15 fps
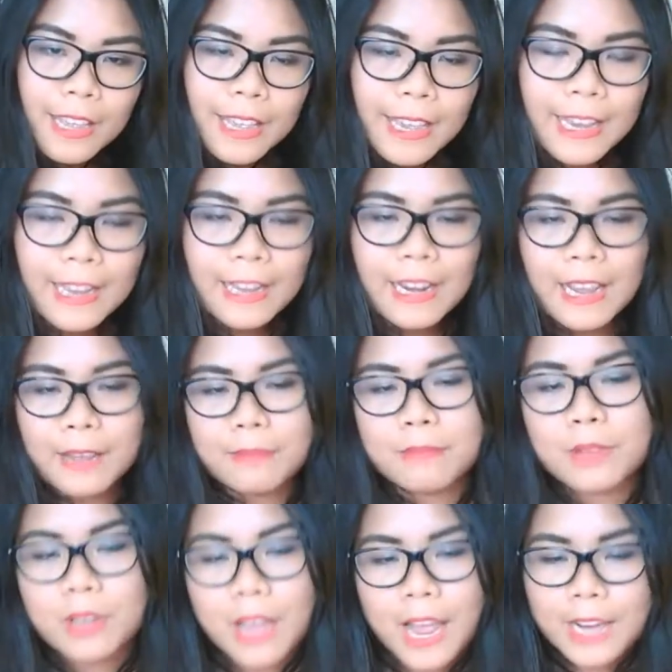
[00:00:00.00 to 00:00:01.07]
and
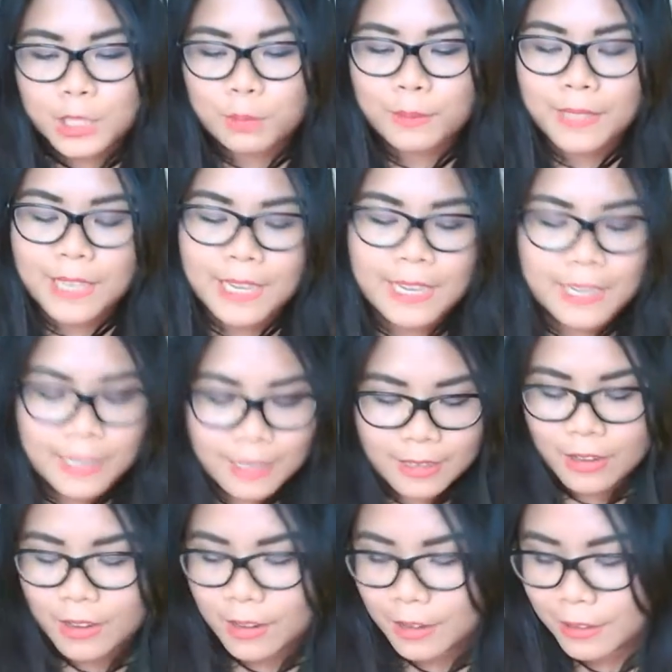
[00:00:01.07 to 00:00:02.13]
I'm actually
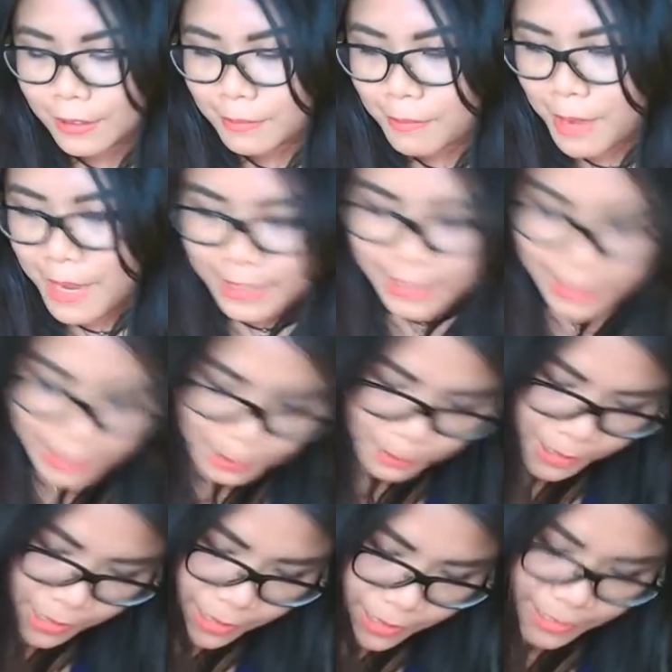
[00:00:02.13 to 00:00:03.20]
on my desk
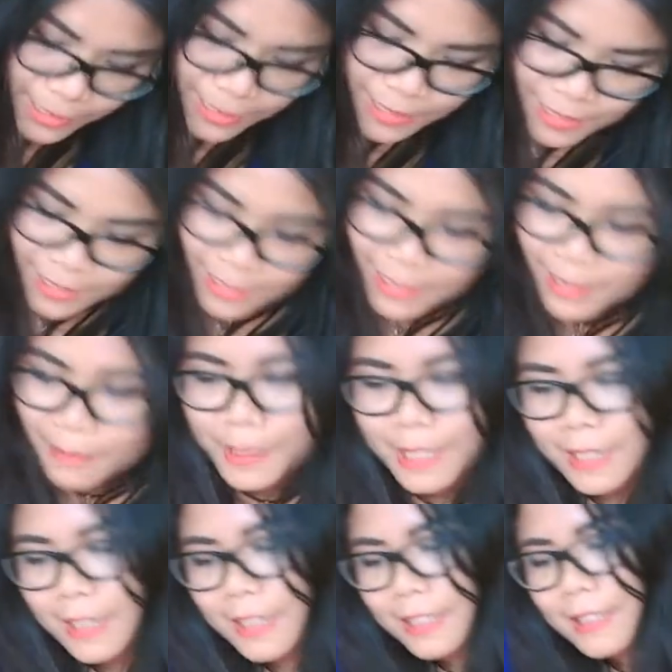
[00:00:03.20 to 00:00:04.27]
bike, but
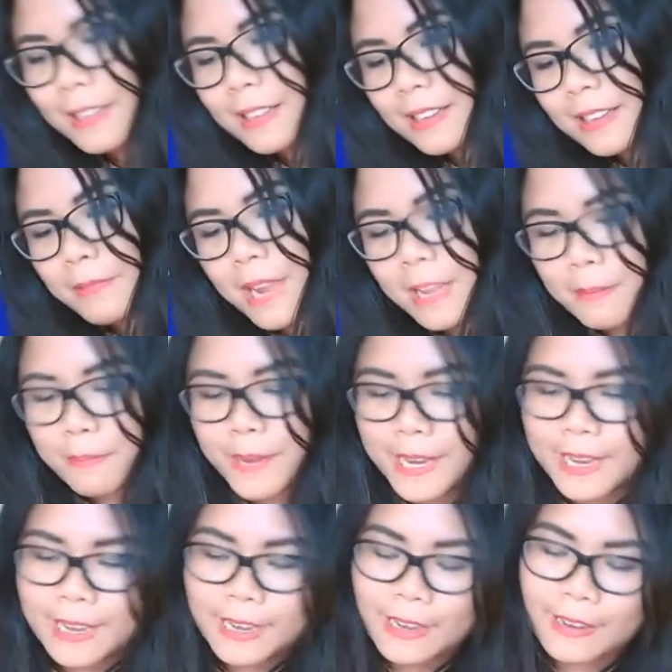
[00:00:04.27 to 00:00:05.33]
not
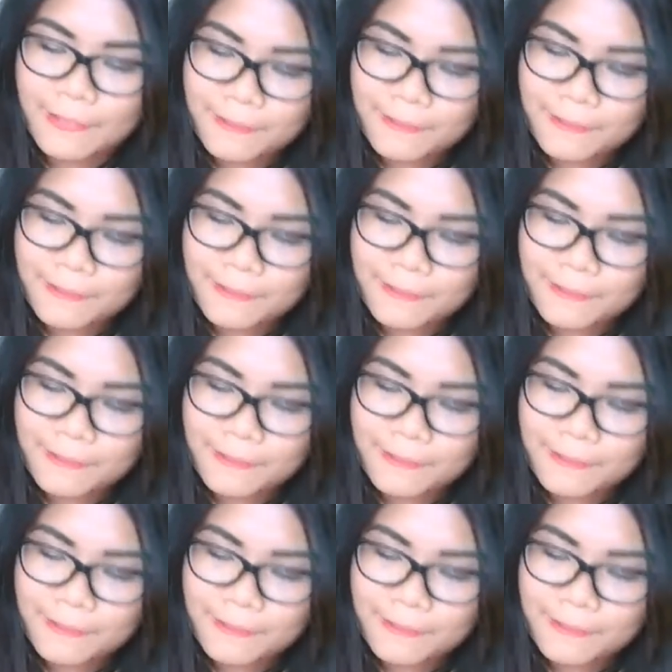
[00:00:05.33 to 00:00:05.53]
biking.